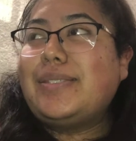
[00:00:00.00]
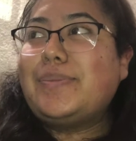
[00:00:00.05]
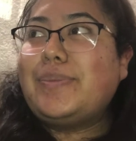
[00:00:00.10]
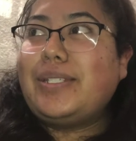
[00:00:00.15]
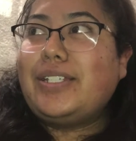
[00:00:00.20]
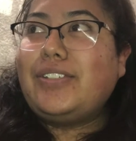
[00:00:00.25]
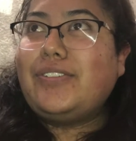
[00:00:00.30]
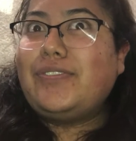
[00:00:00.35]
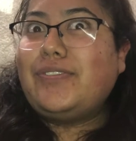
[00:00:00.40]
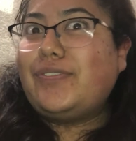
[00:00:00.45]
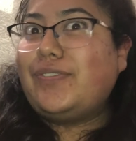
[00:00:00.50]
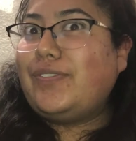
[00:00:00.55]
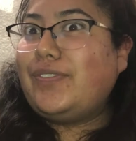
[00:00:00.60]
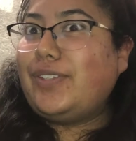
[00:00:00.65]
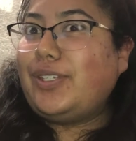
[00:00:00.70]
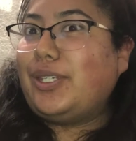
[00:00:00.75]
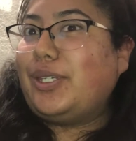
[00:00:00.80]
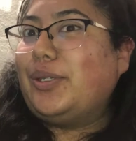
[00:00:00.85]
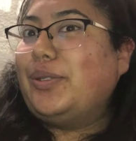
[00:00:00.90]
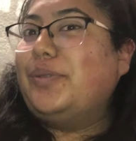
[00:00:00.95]
a
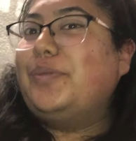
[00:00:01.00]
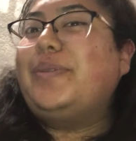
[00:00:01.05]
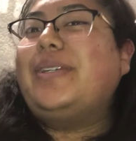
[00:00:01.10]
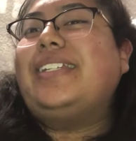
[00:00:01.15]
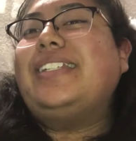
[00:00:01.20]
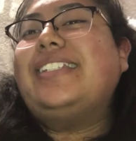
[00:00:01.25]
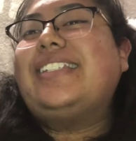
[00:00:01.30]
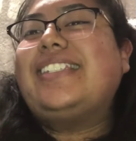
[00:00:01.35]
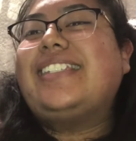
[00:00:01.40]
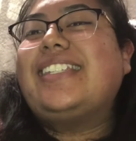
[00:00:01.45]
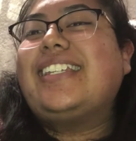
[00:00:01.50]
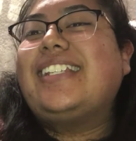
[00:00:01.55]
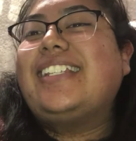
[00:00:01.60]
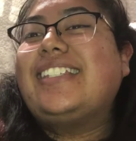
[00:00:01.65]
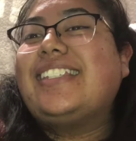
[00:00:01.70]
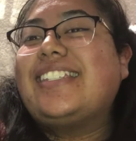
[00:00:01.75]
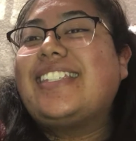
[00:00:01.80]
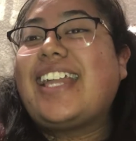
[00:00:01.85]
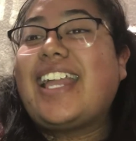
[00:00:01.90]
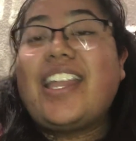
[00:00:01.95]
few months
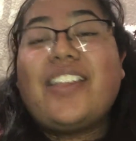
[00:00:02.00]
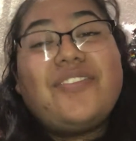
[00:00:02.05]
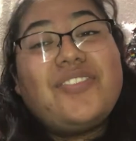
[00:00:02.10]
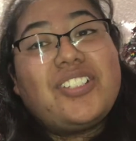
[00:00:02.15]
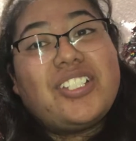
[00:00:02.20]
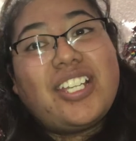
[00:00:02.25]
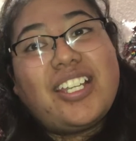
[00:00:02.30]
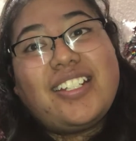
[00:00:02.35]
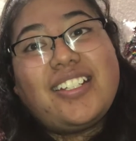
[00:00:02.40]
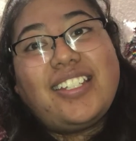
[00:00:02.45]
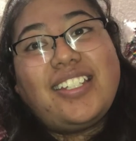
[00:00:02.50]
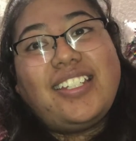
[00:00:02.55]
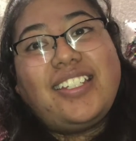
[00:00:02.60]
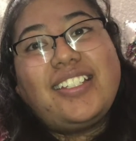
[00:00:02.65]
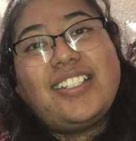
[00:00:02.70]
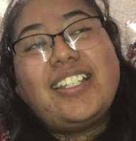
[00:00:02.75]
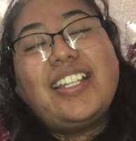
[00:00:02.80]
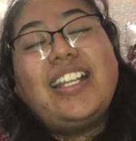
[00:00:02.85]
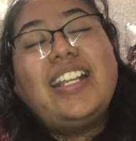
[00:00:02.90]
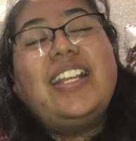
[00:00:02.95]
since I've checked
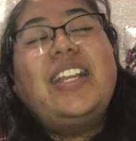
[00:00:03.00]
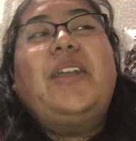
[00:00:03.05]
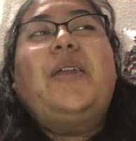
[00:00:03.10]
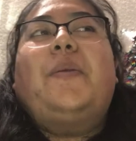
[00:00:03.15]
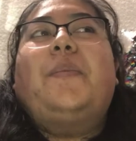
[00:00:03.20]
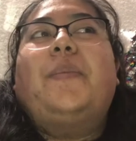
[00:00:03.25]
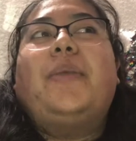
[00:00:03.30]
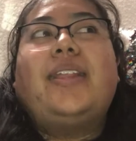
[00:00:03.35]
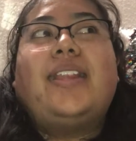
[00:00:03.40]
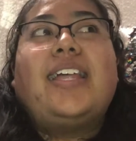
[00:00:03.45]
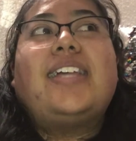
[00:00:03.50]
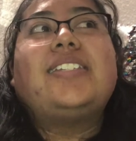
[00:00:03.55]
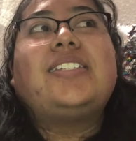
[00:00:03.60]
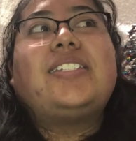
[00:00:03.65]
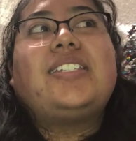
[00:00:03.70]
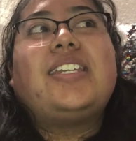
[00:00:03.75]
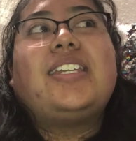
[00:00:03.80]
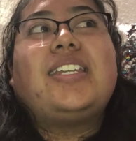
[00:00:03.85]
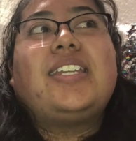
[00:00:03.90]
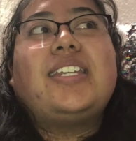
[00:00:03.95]
in. My last
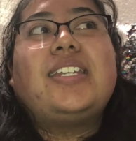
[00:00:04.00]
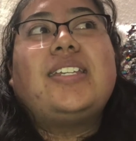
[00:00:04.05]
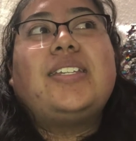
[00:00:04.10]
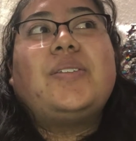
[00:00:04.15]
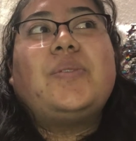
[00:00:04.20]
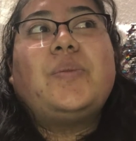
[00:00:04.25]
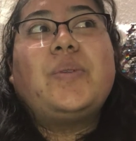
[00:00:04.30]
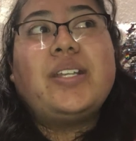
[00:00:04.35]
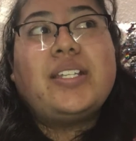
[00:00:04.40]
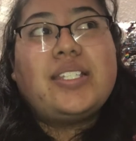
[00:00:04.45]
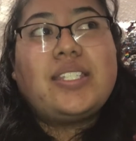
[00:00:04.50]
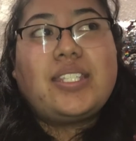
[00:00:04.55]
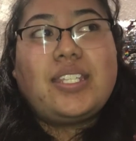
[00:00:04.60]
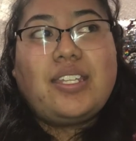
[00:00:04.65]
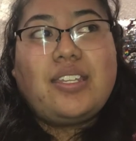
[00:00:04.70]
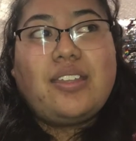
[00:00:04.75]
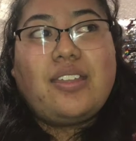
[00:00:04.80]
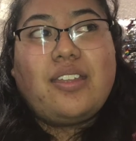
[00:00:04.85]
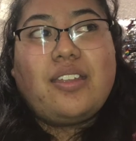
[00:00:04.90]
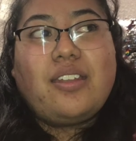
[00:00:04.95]
check-in was
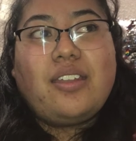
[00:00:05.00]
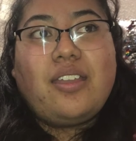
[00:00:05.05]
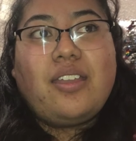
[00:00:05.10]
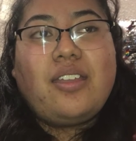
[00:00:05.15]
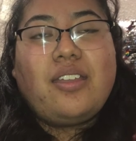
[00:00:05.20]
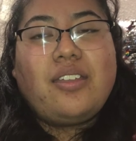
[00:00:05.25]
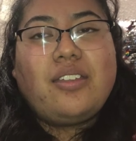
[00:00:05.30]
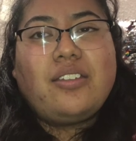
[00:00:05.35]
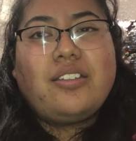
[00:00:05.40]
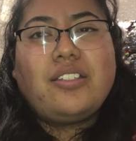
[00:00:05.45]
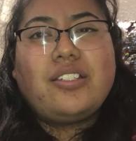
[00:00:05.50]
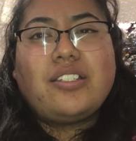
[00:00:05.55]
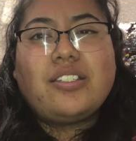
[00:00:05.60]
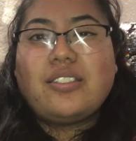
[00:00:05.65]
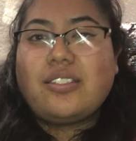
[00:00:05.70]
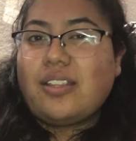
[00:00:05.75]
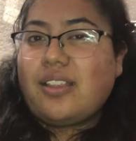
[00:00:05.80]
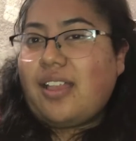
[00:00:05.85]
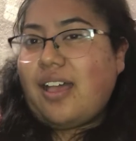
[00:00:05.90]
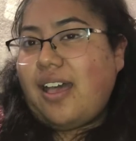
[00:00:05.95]
in
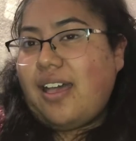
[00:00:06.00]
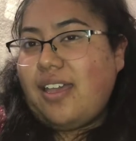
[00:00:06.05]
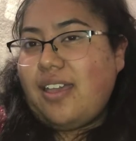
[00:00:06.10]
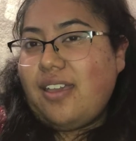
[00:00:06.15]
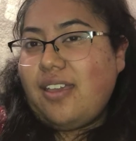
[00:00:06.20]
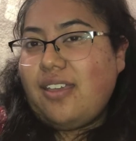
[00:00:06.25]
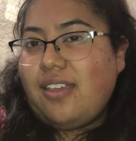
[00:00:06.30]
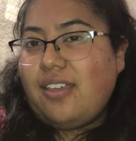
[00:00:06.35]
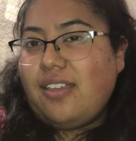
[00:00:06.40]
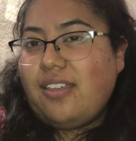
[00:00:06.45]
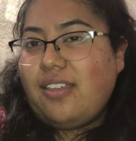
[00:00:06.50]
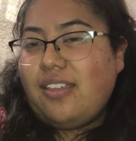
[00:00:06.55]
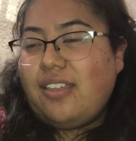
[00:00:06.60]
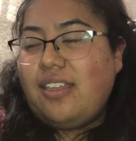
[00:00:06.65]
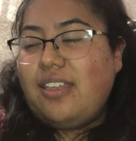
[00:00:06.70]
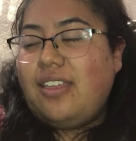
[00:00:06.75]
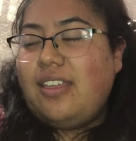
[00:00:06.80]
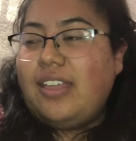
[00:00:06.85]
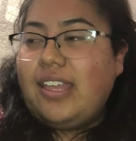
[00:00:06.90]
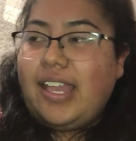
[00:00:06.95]
July,
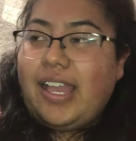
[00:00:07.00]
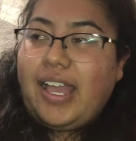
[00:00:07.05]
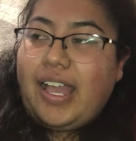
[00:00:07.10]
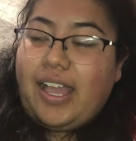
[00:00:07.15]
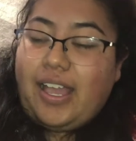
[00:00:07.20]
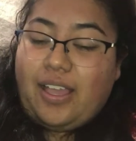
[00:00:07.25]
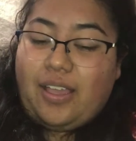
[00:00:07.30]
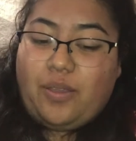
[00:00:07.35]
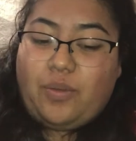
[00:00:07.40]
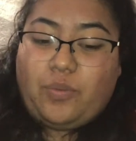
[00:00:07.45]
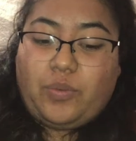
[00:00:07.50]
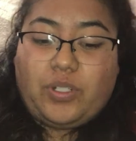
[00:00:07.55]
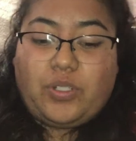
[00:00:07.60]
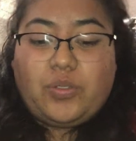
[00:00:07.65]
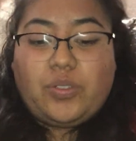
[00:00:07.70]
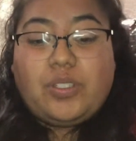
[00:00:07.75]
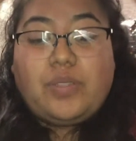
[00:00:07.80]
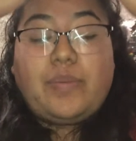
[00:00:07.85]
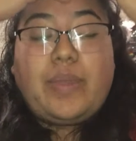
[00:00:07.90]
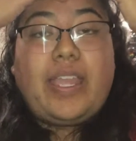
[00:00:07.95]
which
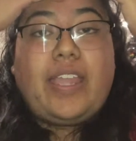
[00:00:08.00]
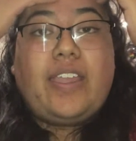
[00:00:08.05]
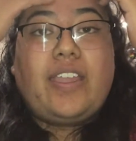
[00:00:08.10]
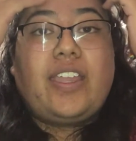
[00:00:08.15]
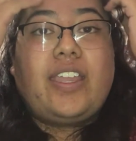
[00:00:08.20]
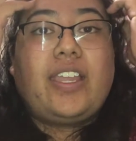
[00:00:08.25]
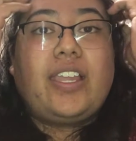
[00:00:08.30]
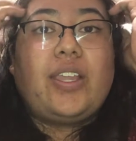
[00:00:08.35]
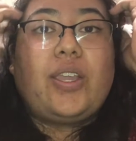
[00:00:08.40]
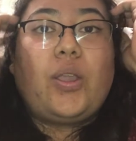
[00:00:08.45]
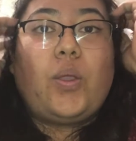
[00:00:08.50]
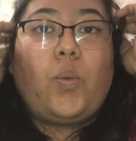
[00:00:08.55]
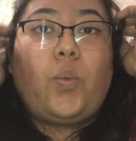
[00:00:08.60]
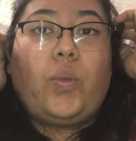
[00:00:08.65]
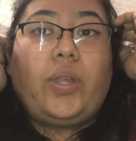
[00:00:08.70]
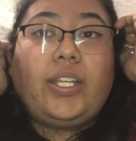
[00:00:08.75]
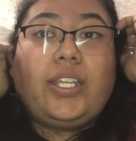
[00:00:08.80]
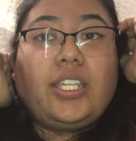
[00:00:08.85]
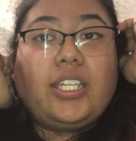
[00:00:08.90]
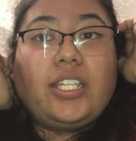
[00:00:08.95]
was my
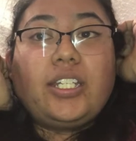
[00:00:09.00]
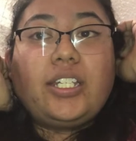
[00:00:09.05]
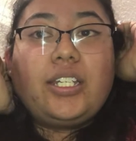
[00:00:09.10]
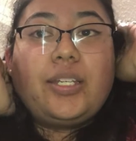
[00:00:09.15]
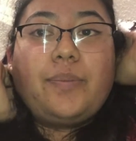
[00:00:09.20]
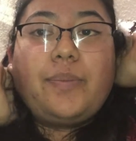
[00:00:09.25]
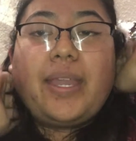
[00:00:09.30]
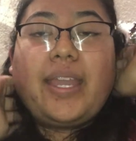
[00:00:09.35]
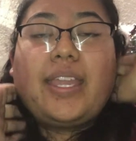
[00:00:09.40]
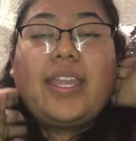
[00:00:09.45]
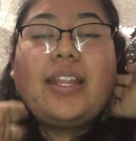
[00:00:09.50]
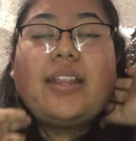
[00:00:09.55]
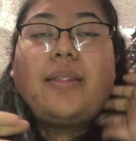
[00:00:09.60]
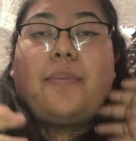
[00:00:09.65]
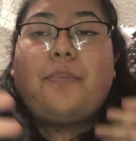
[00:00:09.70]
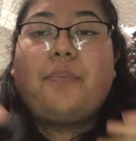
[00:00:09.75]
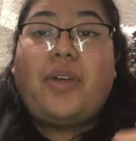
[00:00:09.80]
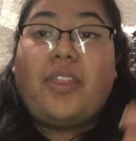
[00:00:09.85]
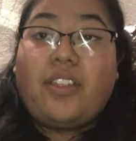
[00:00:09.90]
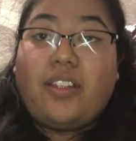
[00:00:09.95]
1 year back in the
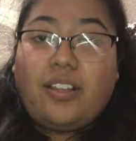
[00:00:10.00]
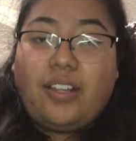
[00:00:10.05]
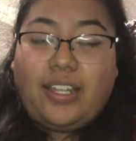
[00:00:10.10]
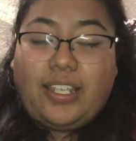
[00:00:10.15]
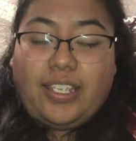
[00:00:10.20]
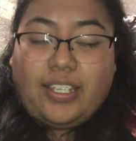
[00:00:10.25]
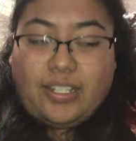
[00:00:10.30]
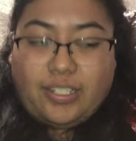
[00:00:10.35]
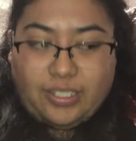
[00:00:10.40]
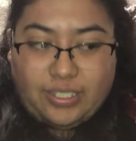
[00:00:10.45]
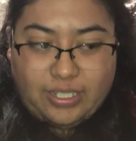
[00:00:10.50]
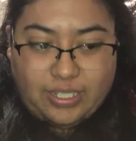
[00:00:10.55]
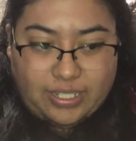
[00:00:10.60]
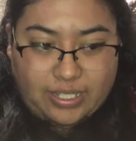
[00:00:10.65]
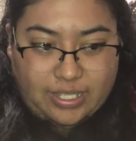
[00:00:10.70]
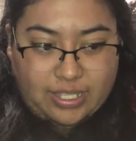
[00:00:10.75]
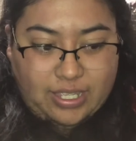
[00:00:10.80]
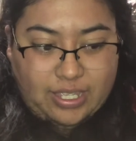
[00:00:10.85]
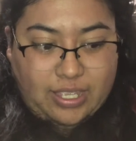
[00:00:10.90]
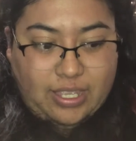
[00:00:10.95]
motherland.
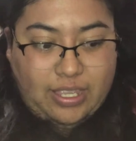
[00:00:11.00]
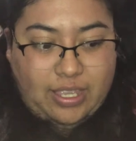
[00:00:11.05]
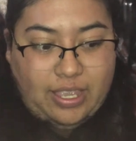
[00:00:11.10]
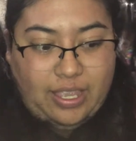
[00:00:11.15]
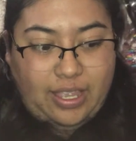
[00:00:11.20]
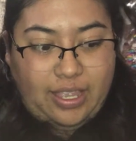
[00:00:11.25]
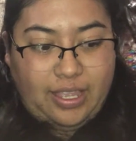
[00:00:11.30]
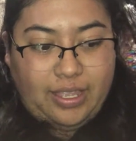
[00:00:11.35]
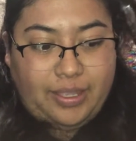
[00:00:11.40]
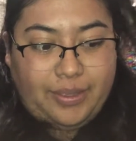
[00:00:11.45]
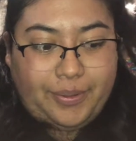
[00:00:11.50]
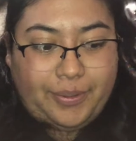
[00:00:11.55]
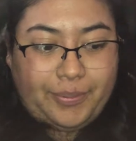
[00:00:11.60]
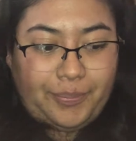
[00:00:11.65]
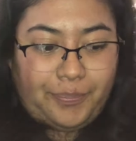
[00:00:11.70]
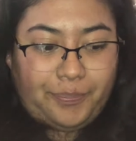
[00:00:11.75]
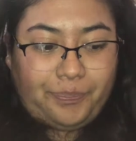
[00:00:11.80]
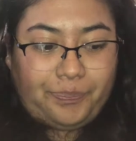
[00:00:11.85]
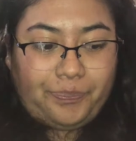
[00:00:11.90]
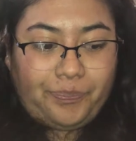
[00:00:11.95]

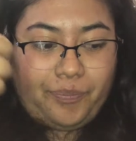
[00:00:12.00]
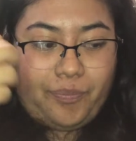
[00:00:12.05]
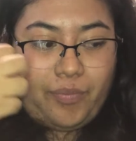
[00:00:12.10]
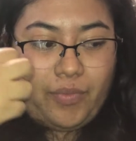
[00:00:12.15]
Um,